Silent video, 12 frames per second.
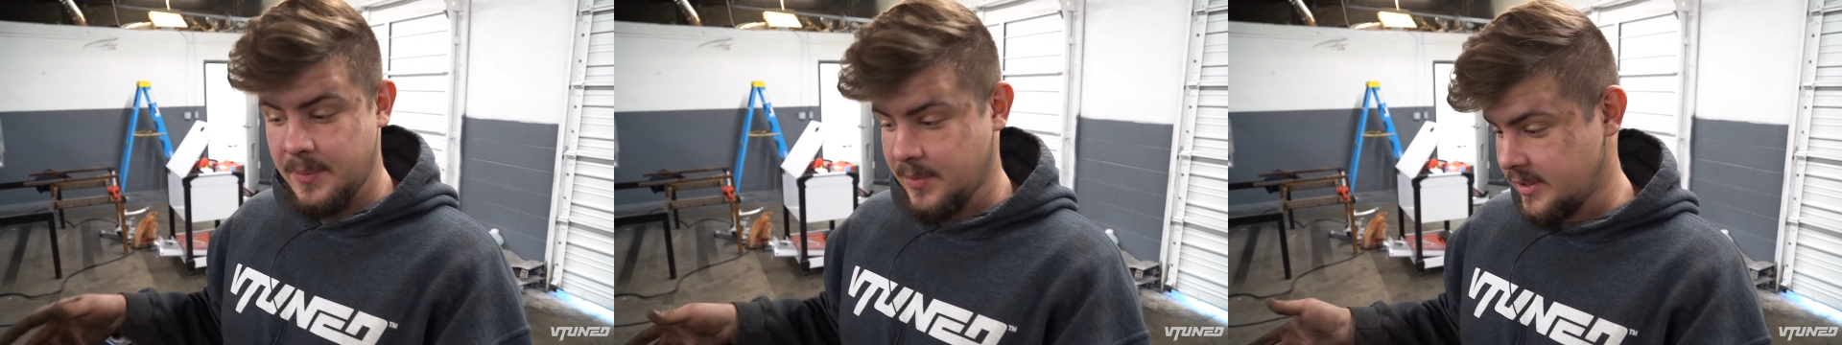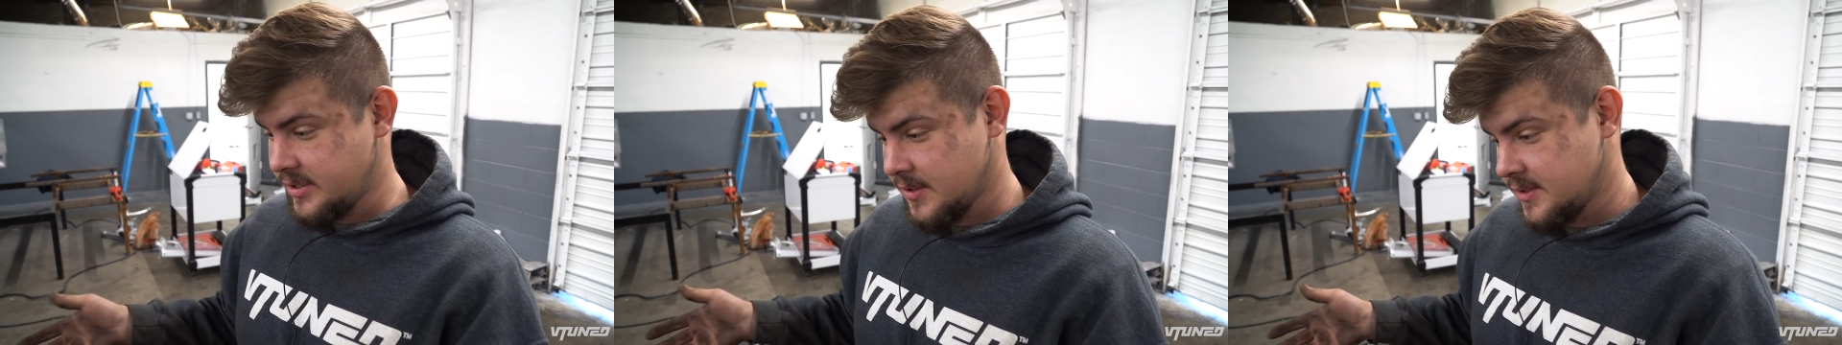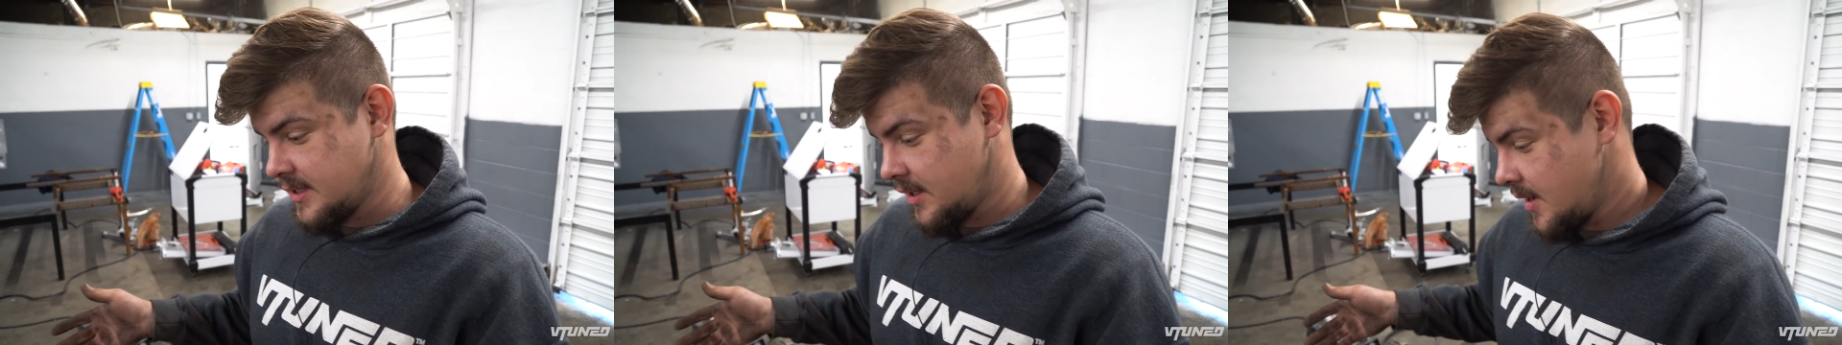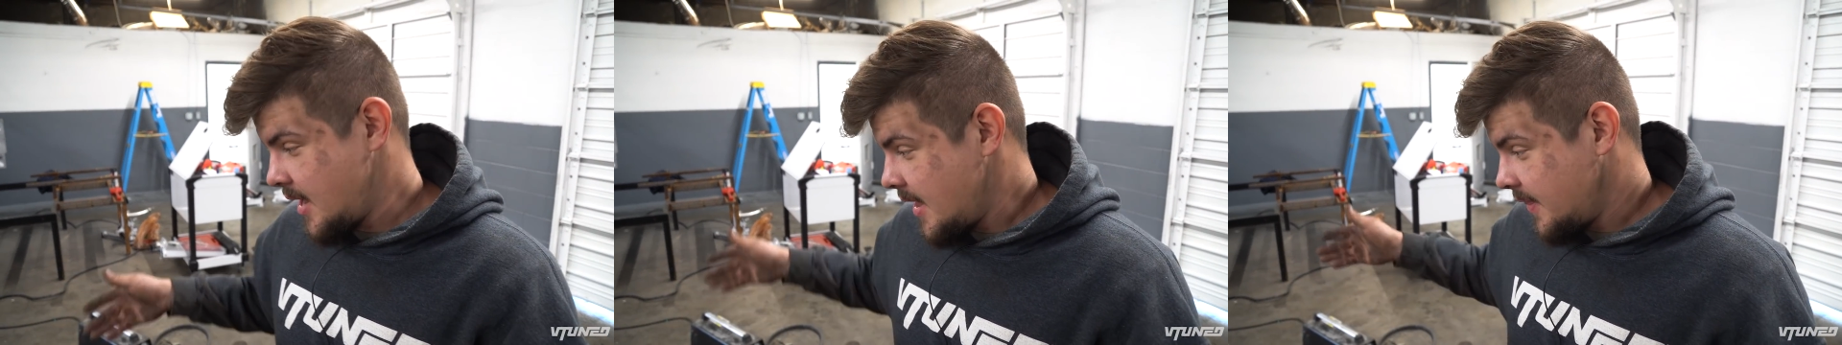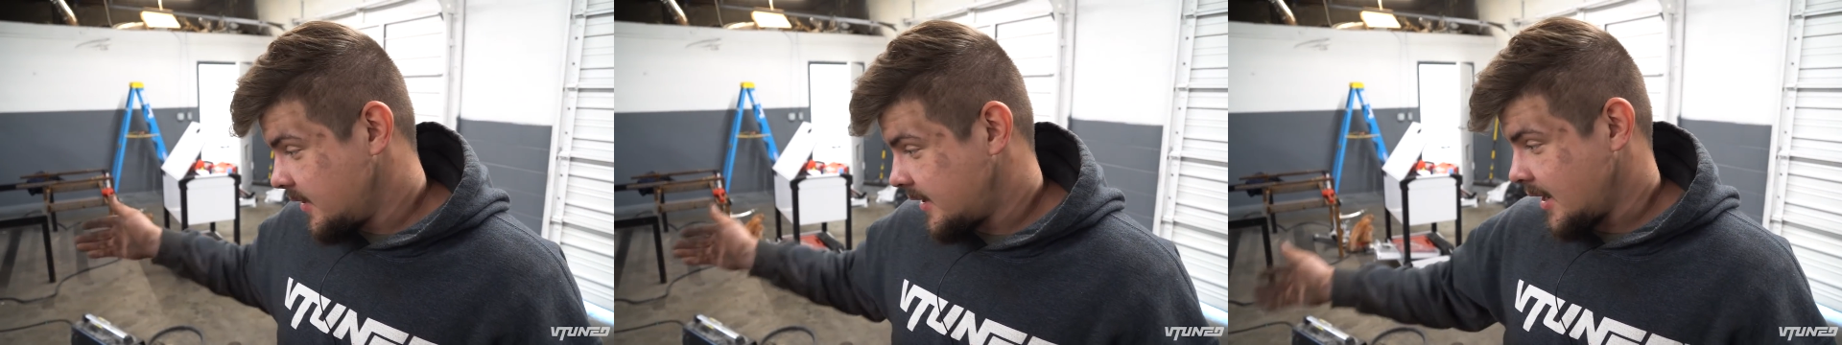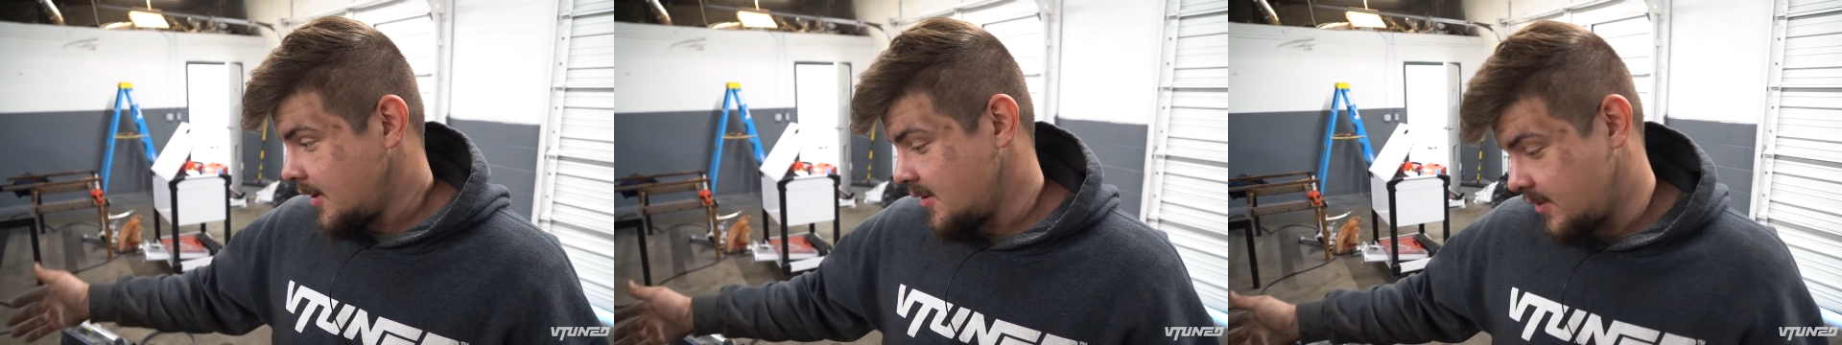but it turns out the
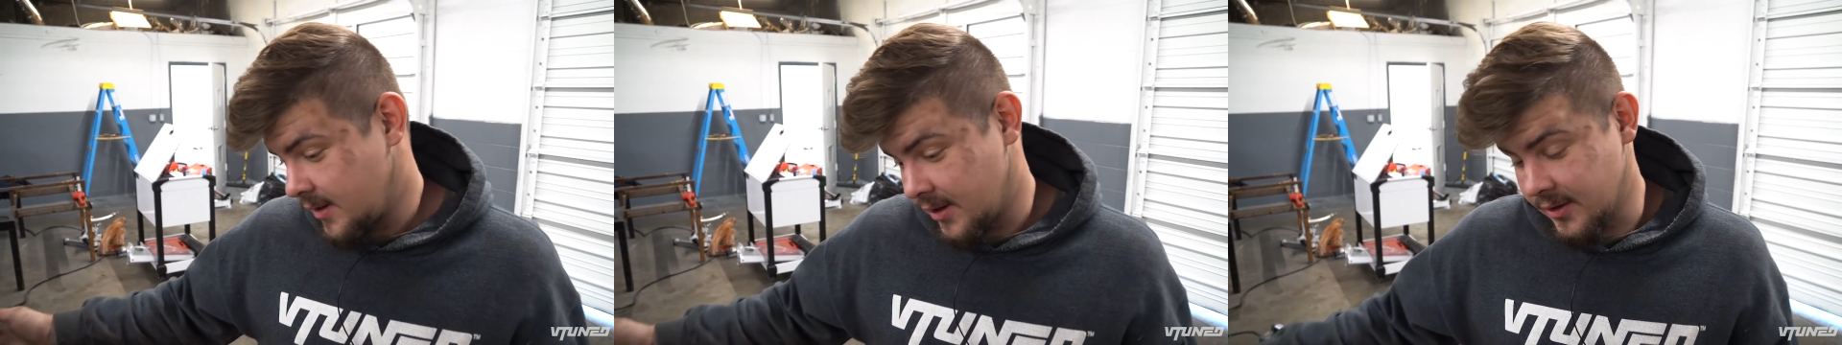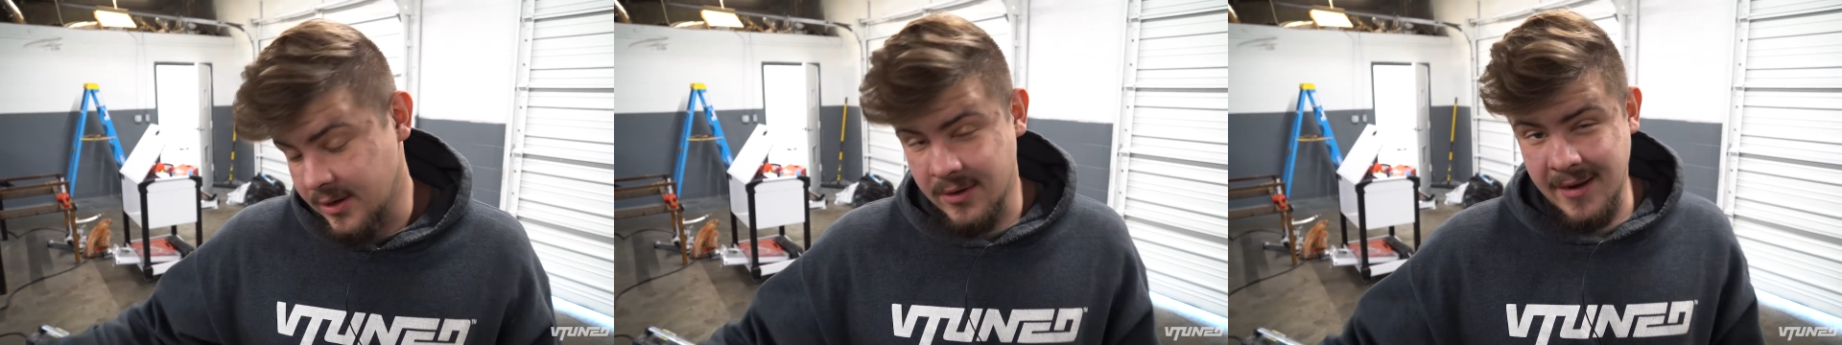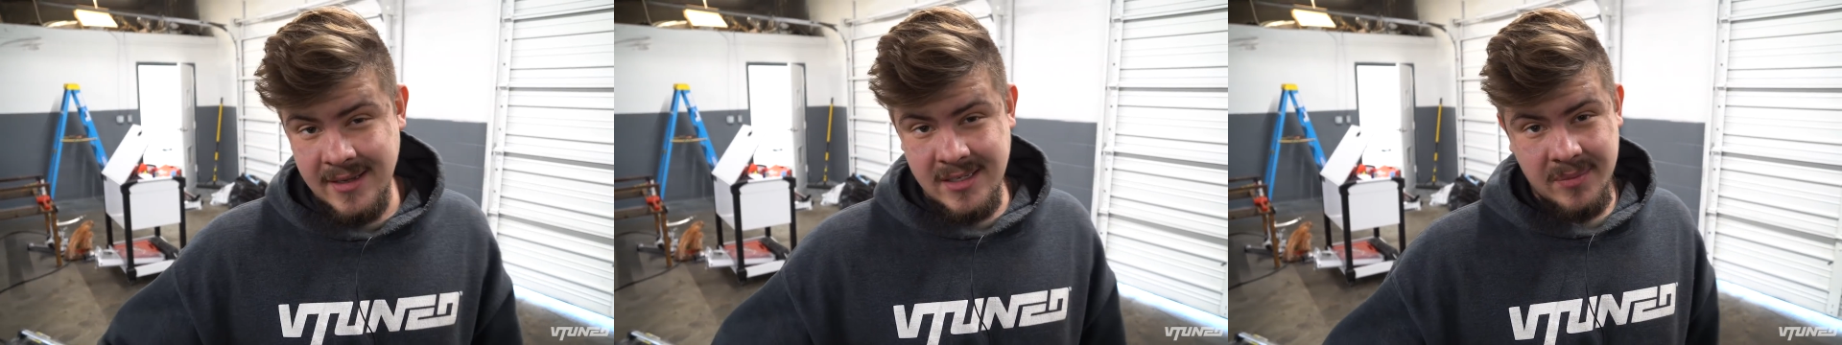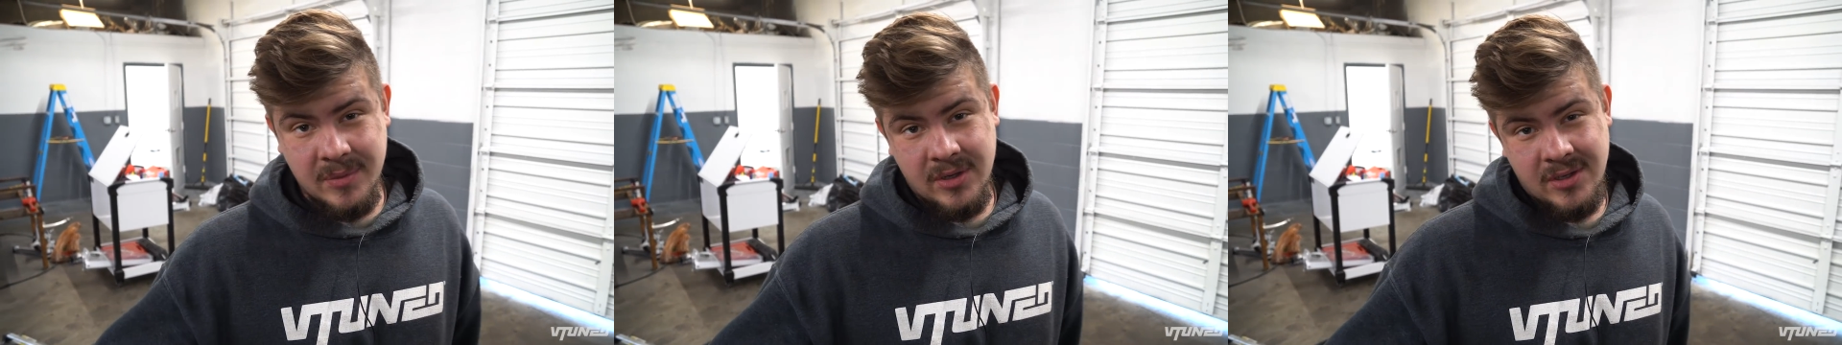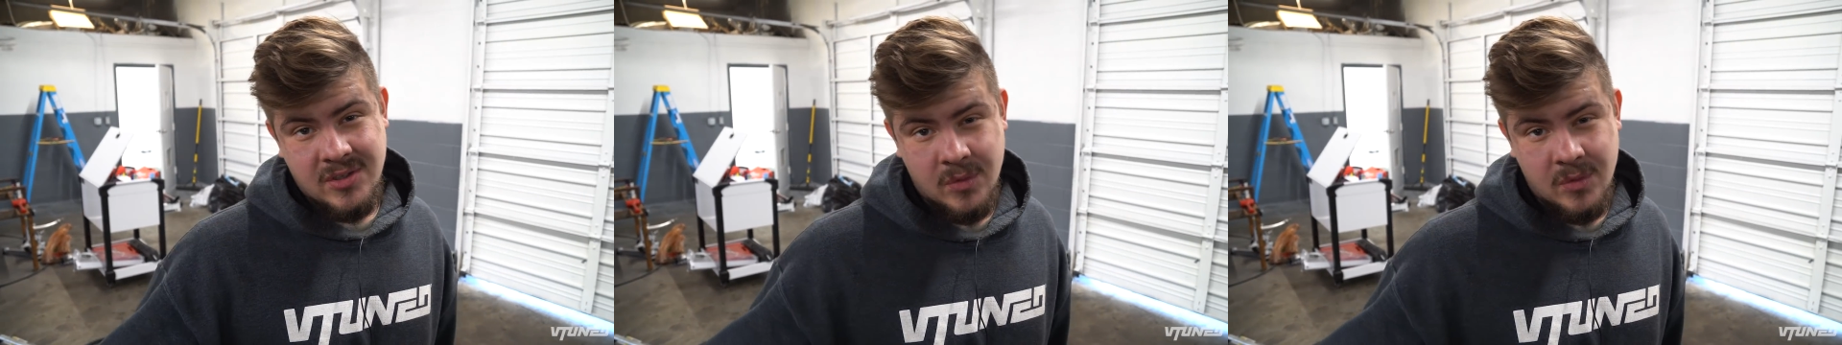cowl area lines up good.